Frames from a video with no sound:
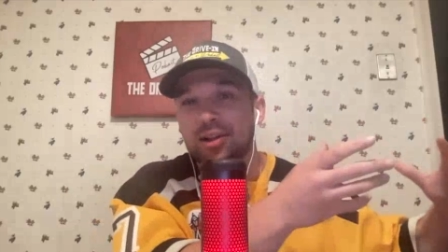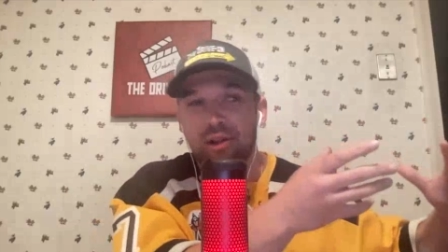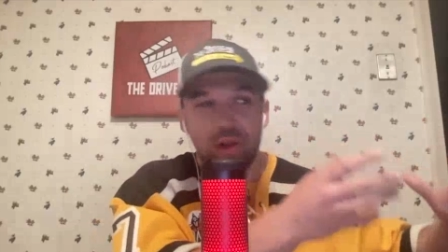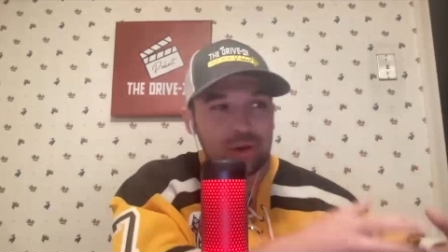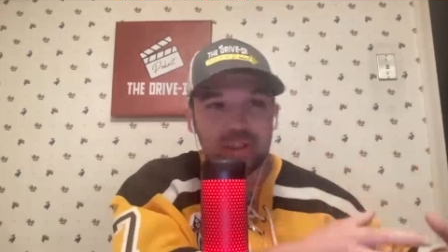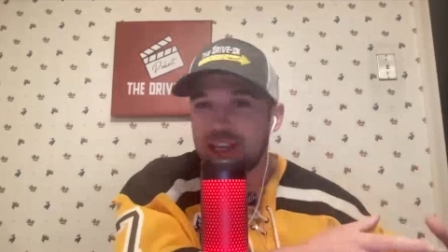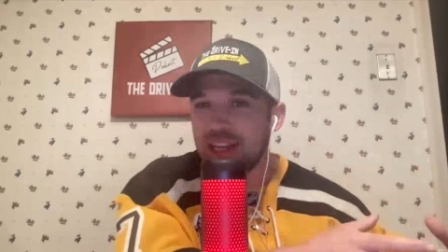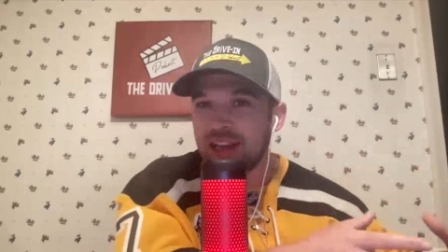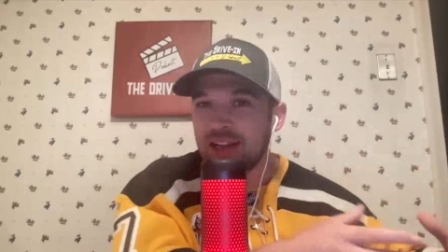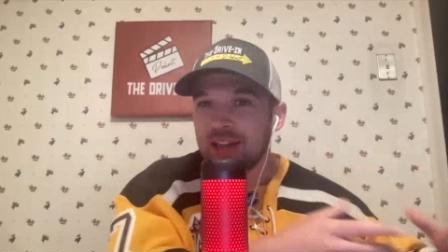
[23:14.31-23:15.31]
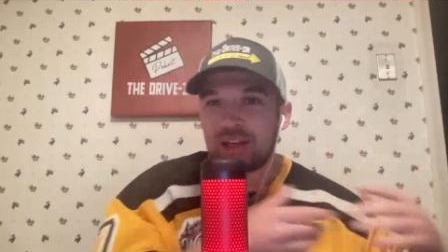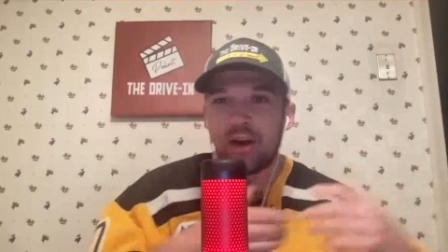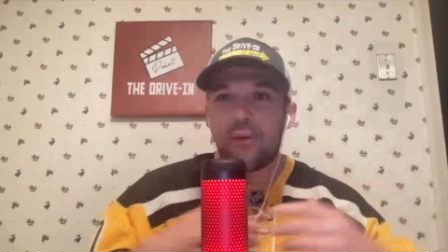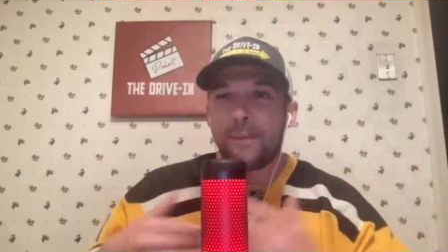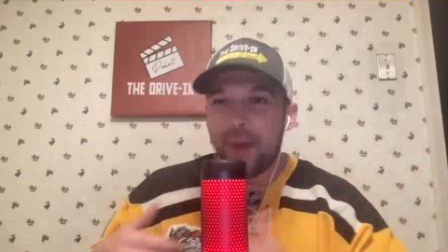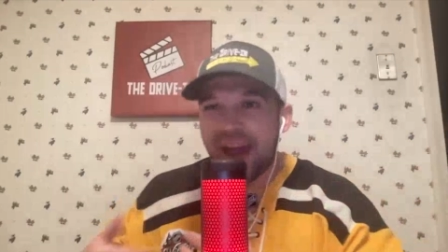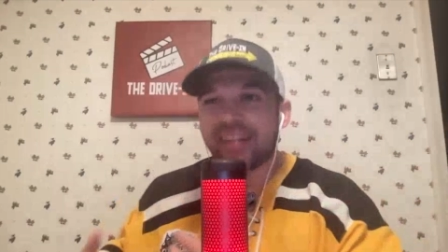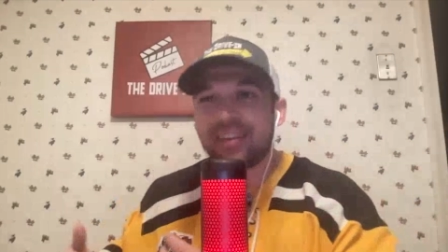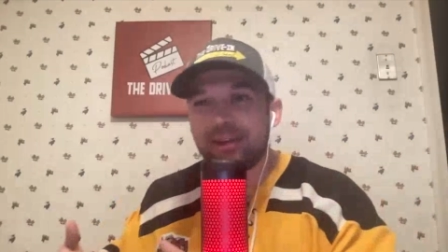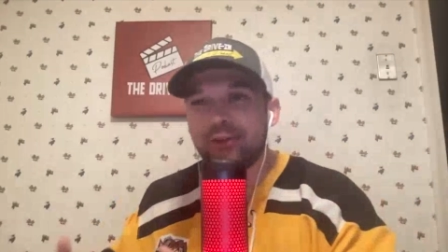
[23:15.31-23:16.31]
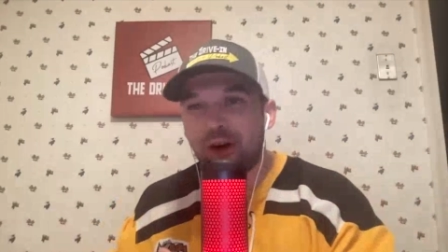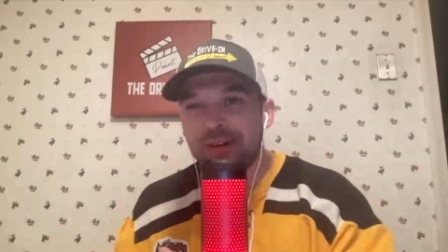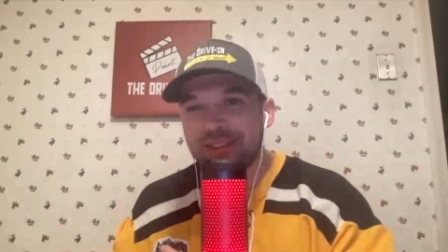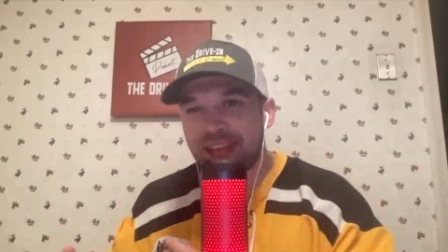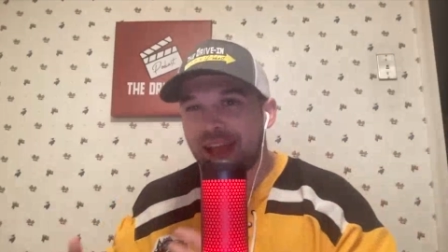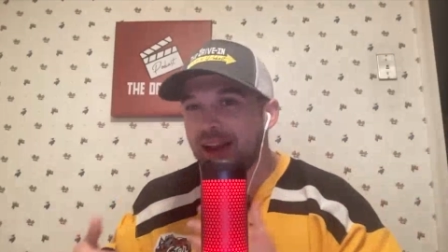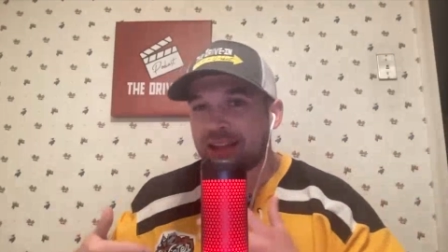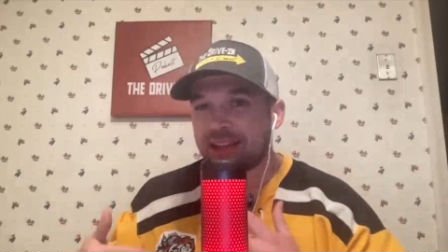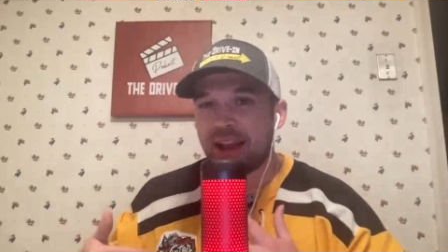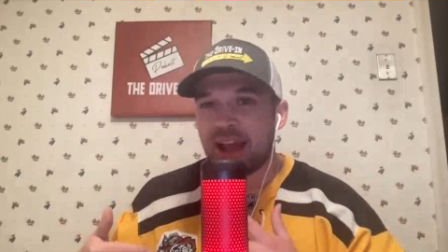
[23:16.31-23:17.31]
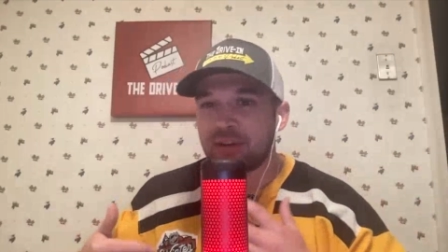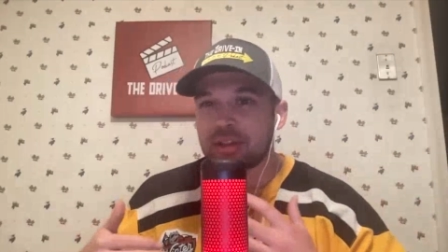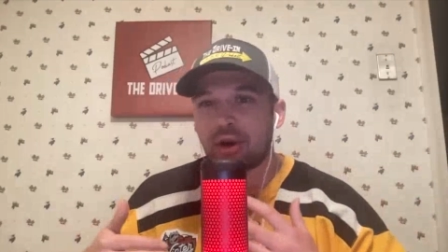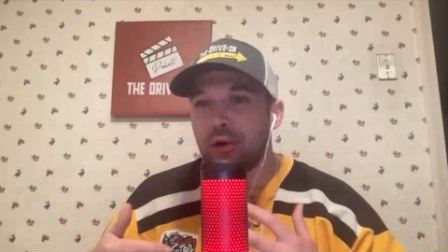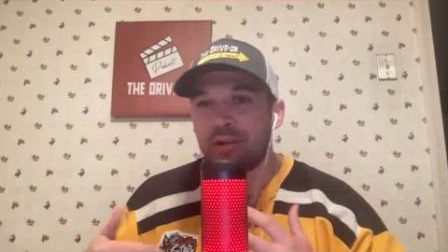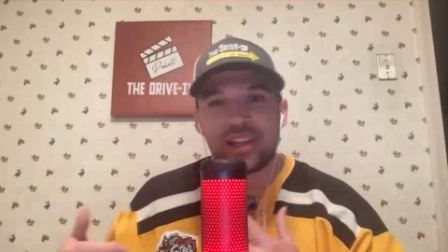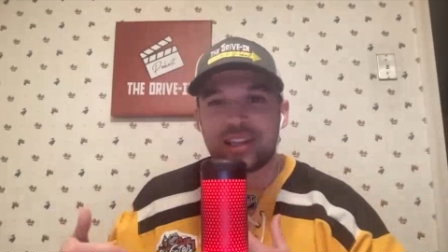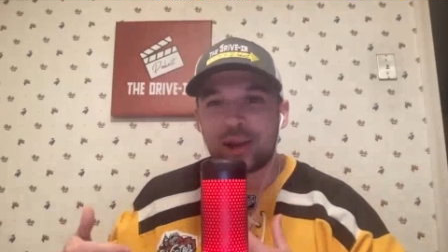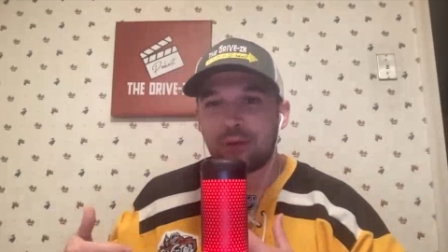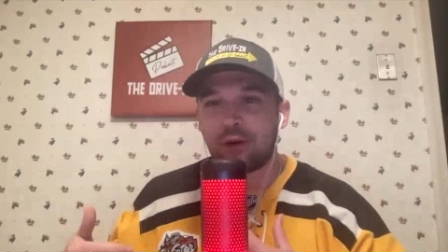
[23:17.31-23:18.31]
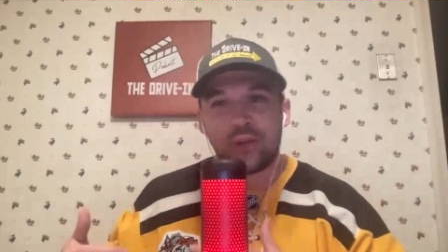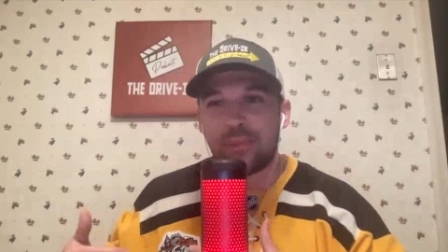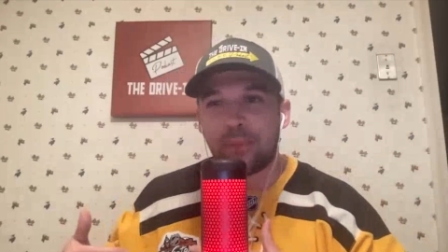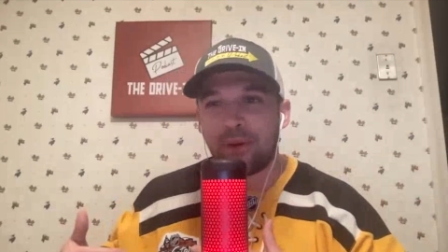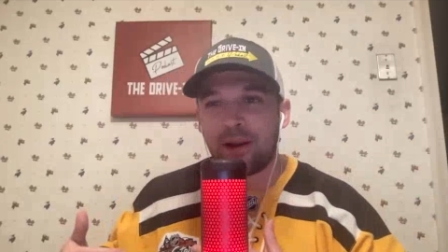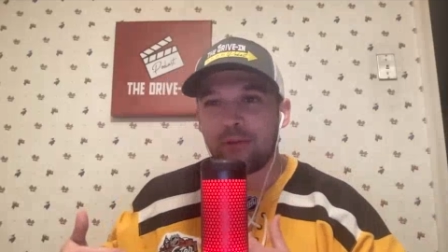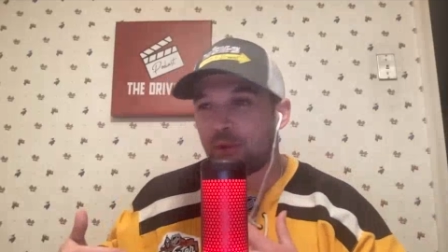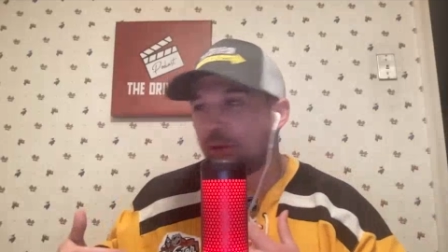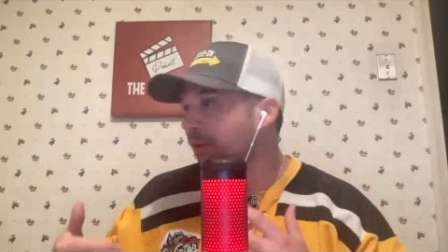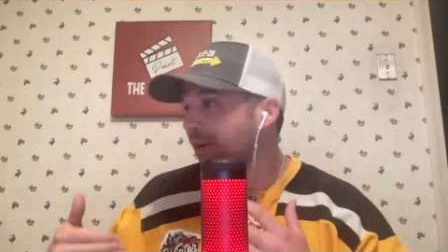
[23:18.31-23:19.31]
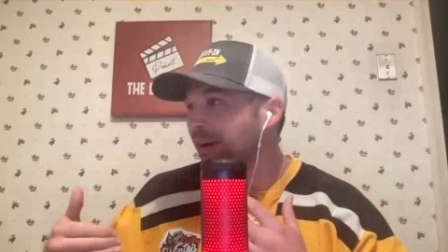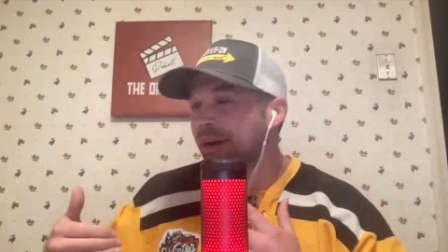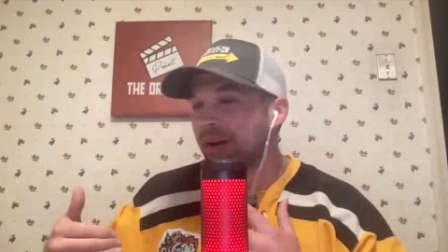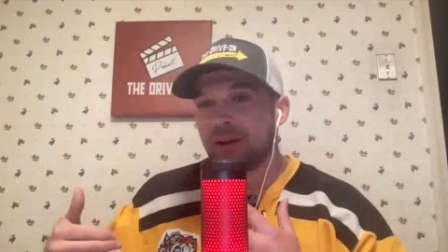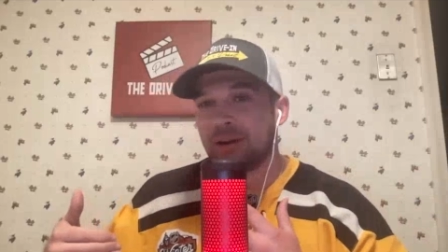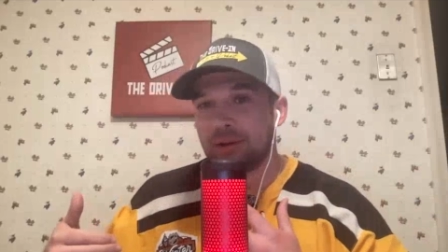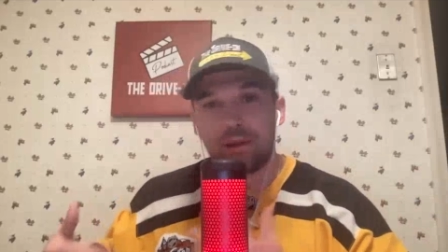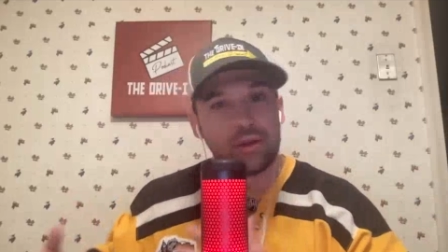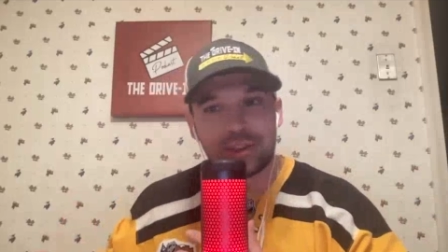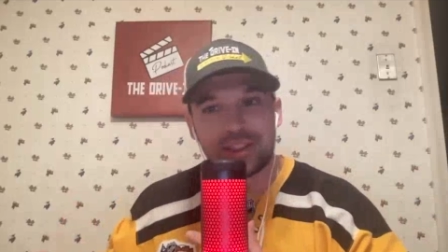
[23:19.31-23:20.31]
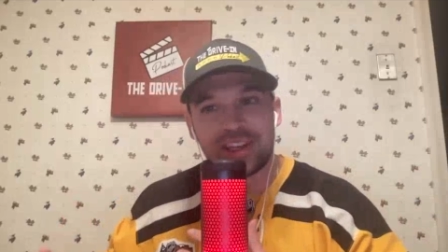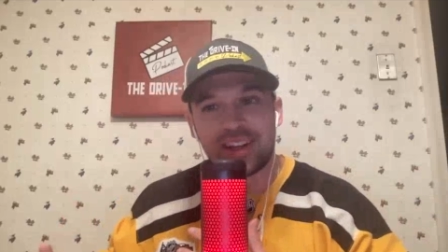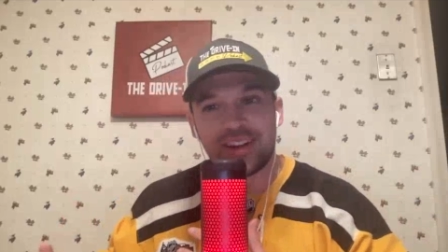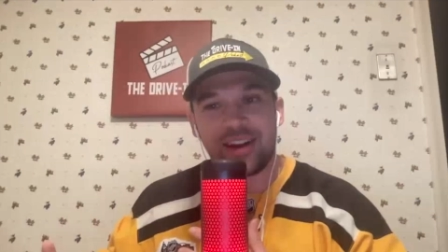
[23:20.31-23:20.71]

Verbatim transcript: lucy to go back to the vault and it's going to have a totally different viewpoint for Lucy.